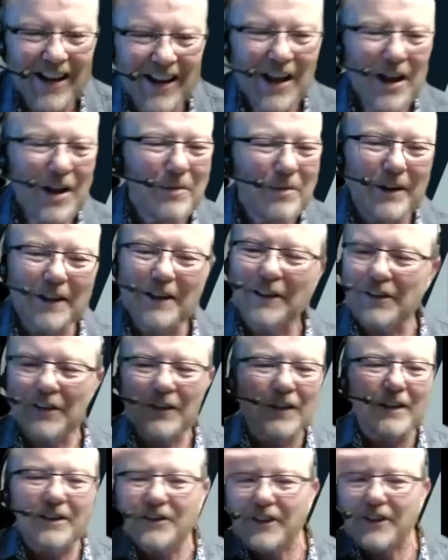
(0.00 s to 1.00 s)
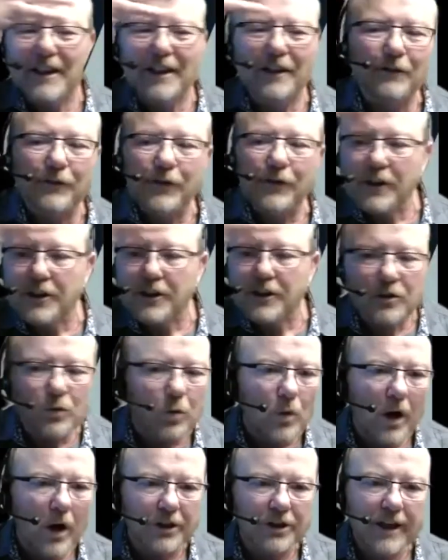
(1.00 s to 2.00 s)
because their executive functions
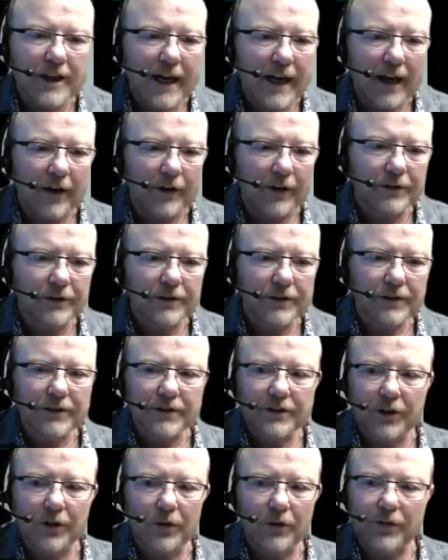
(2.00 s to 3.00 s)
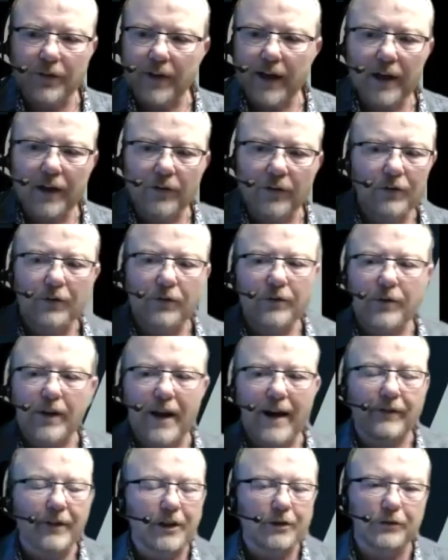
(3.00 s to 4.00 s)
washed out. So they don't have
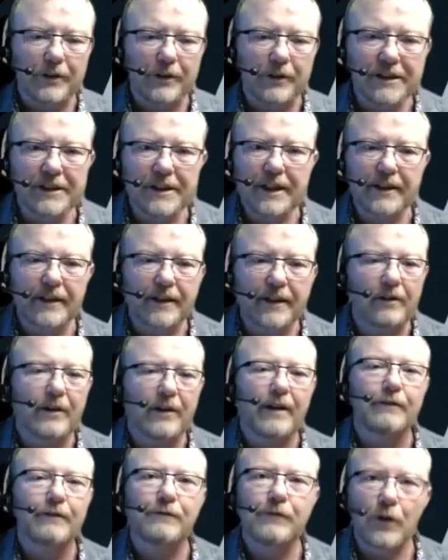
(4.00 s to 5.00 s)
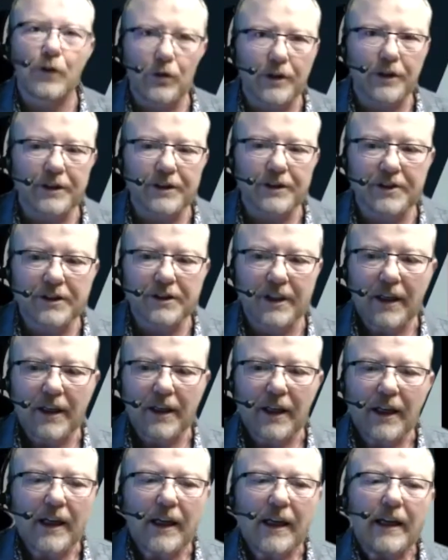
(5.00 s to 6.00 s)
any reasoning. They don't have focus.
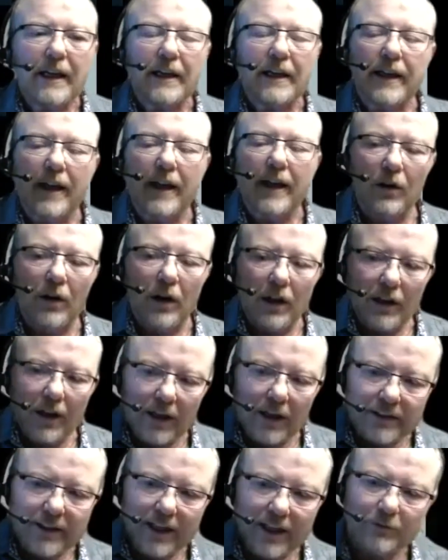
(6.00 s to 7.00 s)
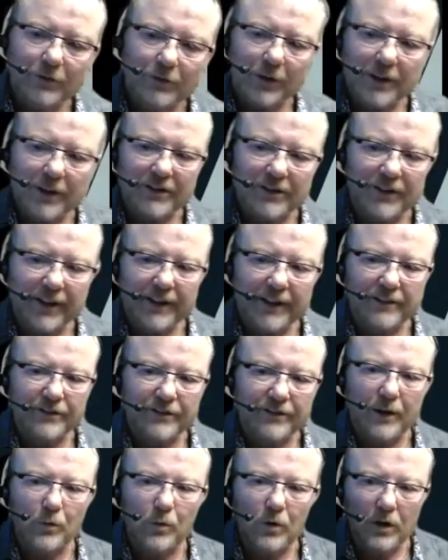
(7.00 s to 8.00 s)
Now, a lot of times with executives
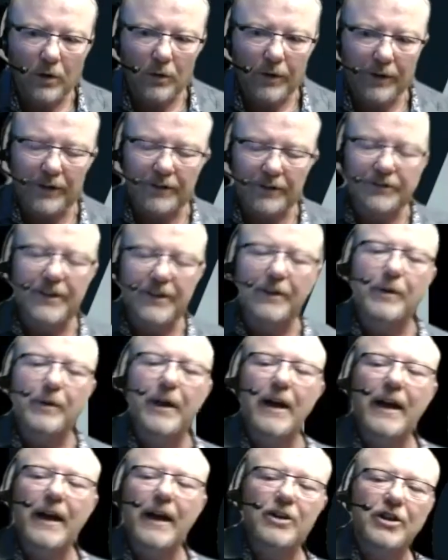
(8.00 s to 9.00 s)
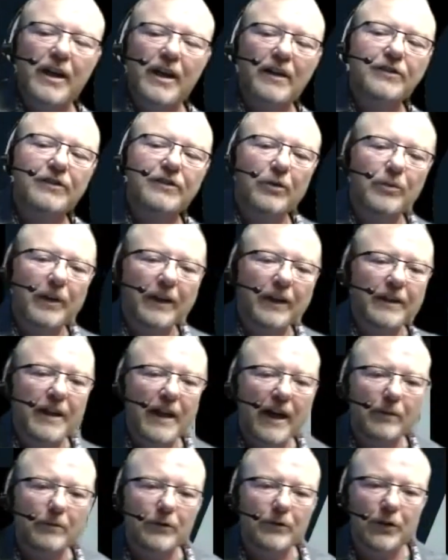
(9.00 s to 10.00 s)
I work with is they've been hijacked so many
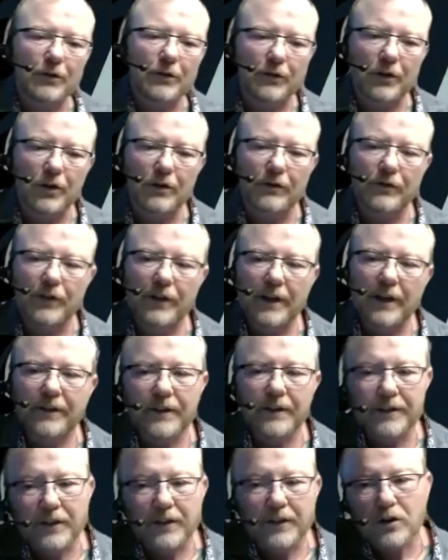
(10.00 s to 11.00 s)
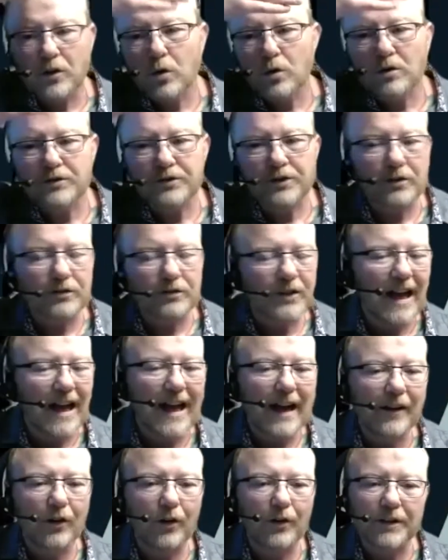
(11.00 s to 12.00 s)
times over and over again that their cortisol is high
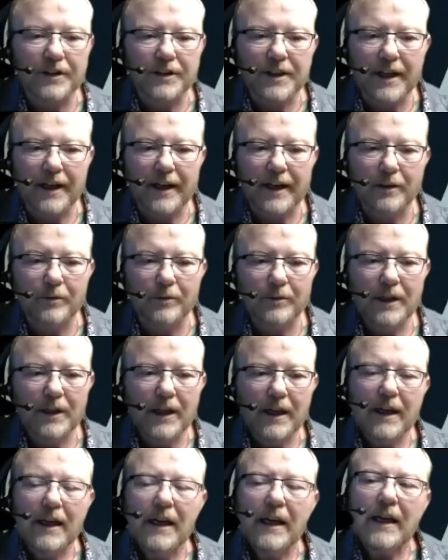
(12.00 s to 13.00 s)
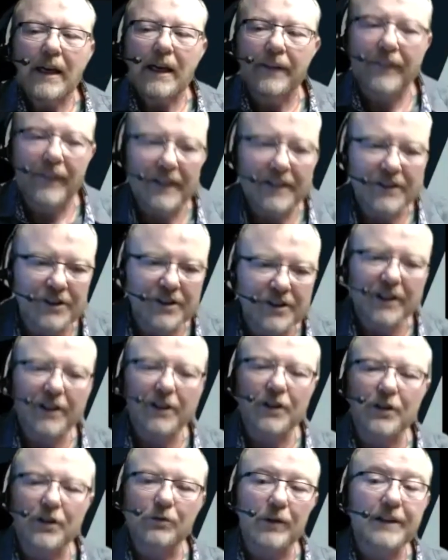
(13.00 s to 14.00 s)
all the time. And they sit at
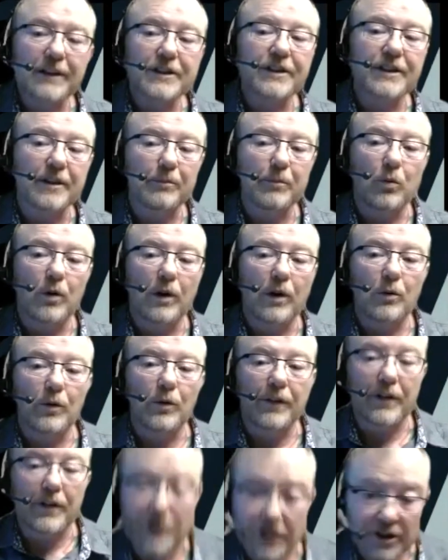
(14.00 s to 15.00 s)
a resting point where they're just